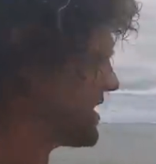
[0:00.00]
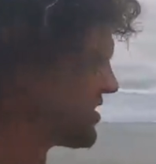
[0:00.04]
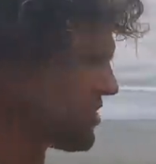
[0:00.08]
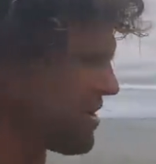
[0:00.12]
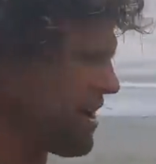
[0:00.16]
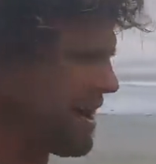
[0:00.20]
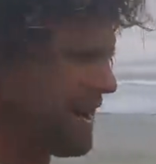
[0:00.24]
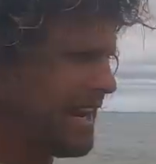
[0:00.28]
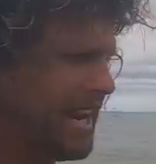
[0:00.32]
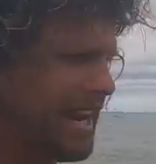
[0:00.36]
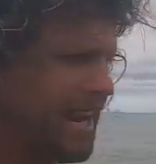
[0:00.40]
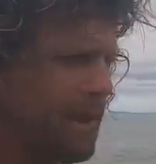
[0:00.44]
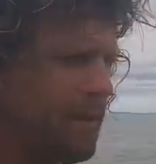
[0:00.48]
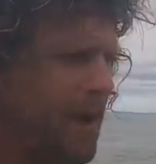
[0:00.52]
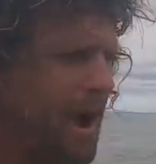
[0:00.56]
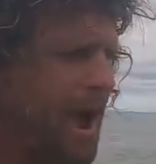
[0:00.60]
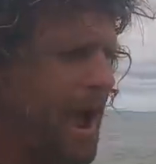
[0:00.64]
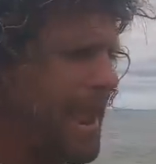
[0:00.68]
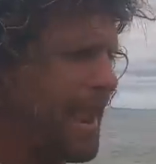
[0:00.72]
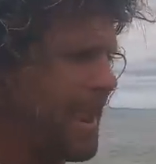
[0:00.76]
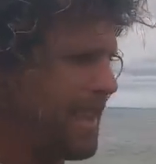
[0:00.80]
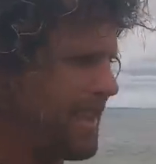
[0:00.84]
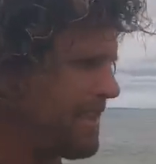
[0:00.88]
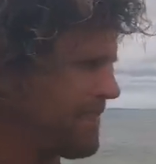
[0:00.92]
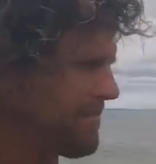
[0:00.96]
They're trying to get
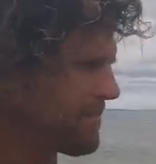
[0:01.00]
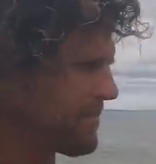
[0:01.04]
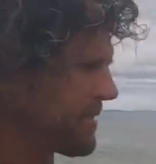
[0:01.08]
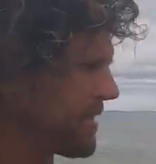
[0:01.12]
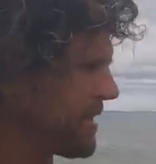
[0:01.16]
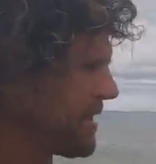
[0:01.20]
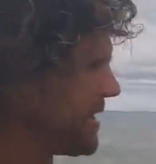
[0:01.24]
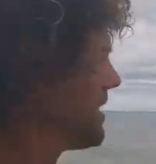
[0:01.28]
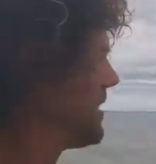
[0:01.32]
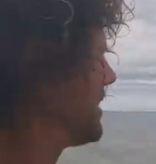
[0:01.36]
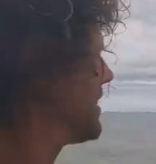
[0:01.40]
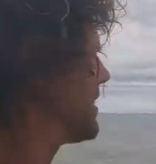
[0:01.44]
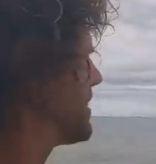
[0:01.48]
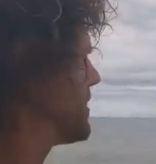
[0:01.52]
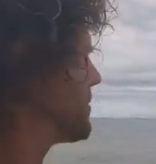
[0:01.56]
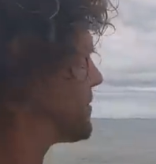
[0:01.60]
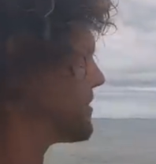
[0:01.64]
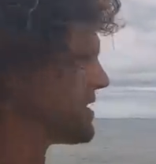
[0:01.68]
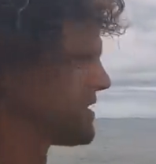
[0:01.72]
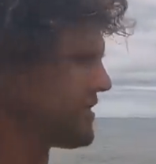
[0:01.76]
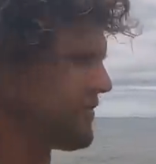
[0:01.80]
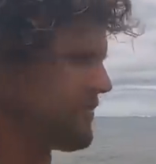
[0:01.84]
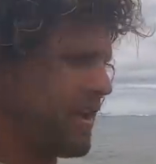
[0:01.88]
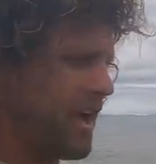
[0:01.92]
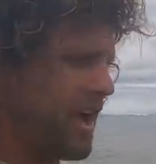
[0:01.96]
away.
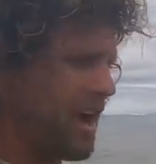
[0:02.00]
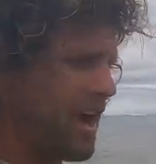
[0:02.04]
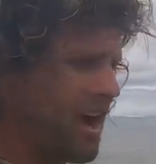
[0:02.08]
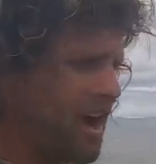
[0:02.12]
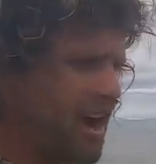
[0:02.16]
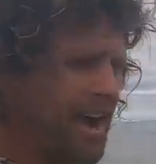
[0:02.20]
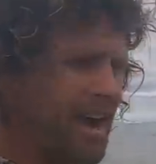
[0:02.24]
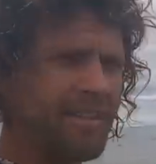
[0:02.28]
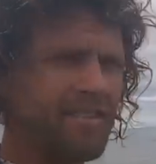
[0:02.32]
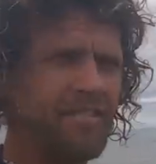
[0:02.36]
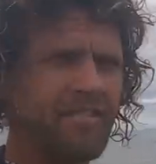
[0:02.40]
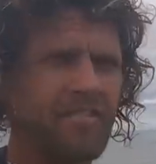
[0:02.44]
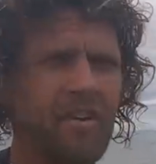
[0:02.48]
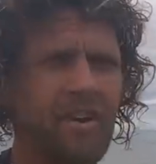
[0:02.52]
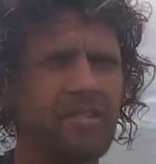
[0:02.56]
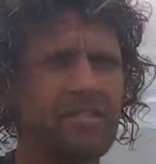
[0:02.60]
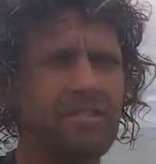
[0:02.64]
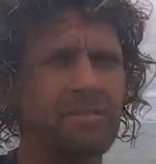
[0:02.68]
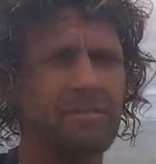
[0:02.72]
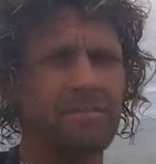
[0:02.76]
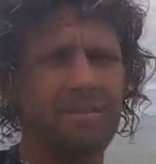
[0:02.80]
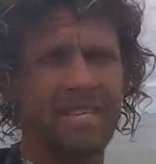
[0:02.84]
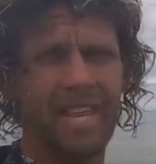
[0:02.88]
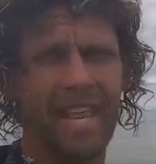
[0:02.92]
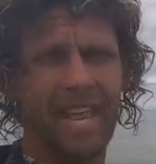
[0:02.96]
Whereas if you hide, throw
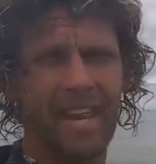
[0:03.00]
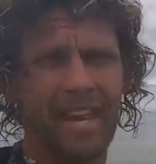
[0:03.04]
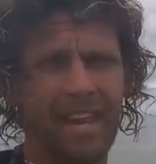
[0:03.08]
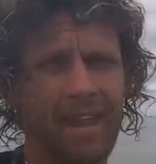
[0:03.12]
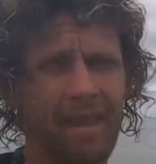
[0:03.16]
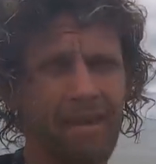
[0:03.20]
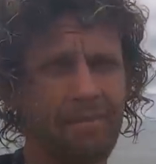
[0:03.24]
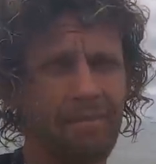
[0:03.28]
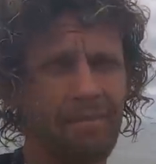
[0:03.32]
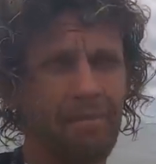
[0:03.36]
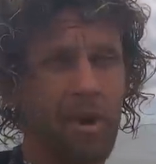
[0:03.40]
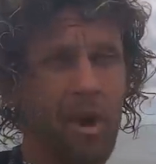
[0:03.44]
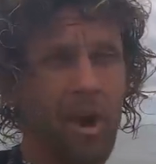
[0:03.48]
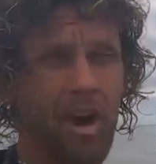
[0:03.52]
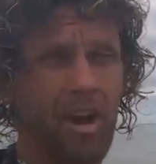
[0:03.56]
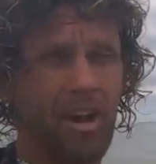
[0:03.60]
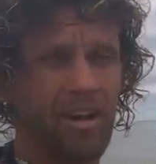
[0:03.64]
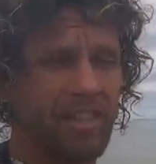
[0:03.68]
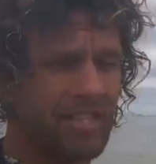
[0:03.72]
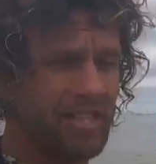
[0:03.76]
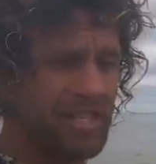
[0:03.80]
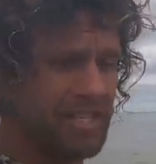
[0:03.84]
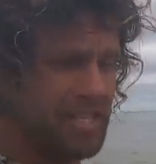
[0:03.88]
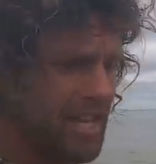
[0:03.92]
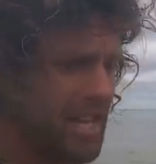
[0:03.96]
some sand up and
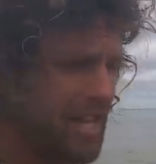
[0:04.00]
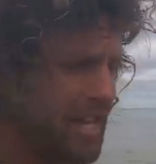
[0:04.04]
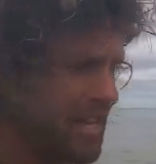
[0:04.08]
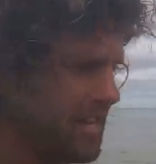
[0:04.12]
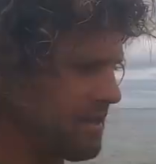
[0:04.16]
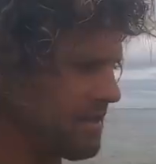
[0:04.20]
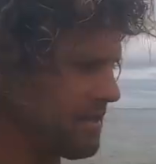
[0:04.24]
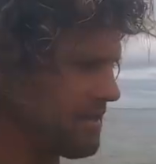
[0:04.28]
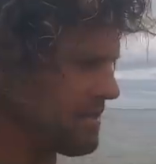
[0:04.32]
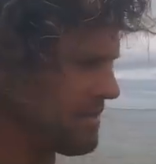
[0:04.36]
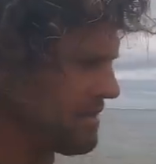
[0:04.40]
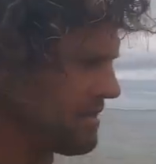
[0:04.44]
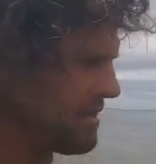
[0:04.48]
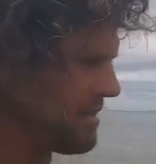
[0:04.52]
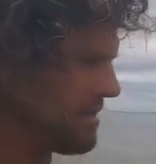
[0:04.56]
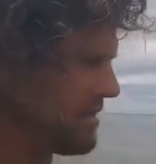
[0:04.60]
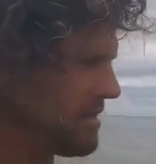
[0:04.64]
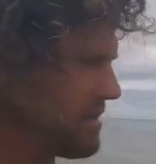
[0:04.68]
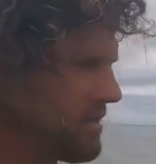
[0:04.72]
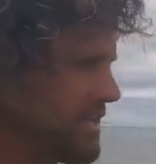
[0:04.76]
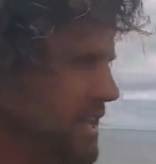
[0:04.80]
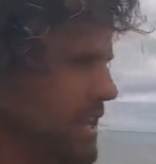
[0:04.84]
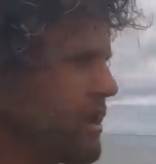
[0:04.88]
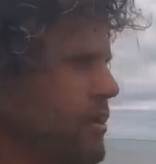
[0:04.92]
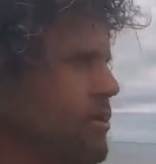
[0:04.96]
hide in the sand.
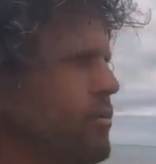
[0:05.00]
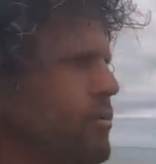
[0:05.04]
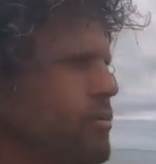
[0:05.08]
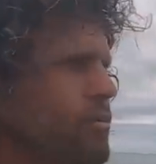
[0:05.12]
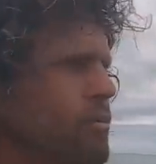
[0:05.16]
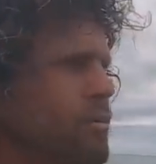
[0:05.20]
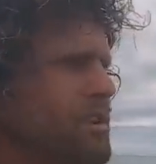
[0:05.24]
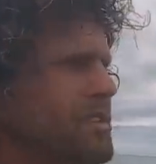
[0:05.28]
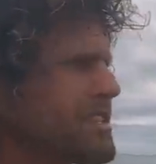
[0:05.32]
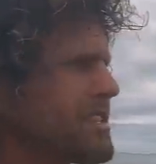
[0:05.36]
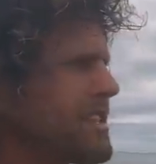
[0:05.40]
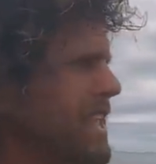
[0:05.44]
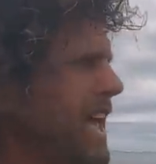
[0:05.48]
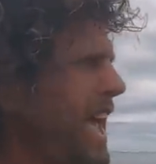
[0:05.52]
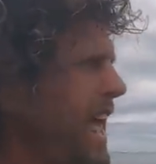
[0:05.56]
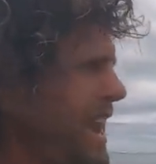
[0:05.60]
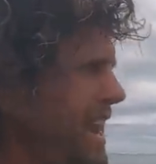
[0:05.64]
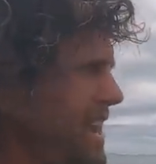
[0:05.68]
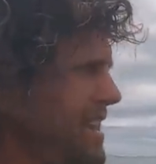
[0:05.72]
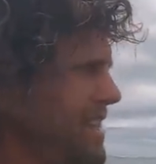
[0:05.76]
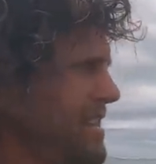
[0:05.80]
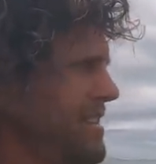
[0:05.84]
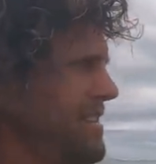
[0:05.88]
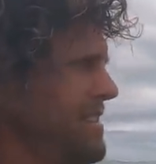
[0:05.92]
Like, ooh, what's that?